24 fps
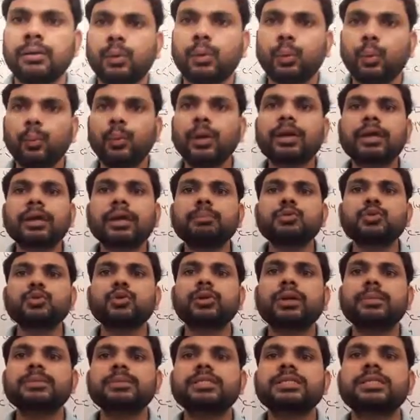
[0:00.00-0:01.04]
Welcome
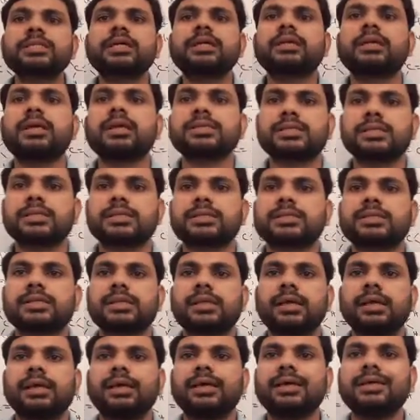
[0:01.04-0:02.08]
to chemistry classes.
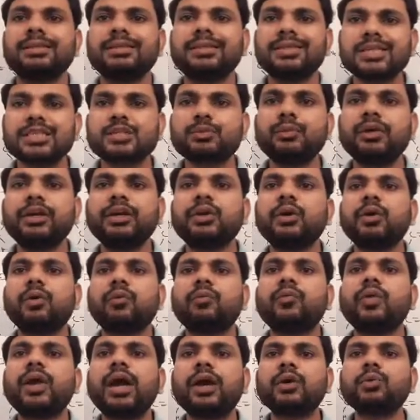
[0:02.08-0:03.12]
In this video,
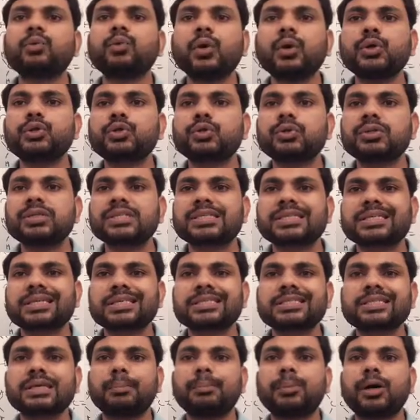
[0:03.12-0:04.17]
we are going to
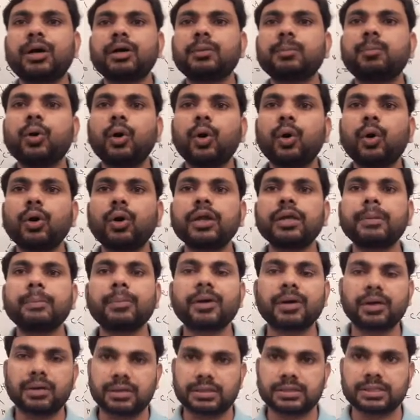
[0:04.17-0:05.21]
discuss about
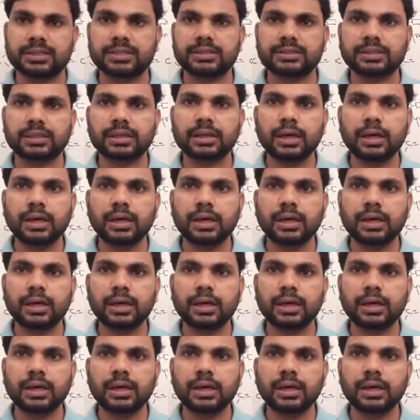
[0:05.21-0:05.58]
polymers.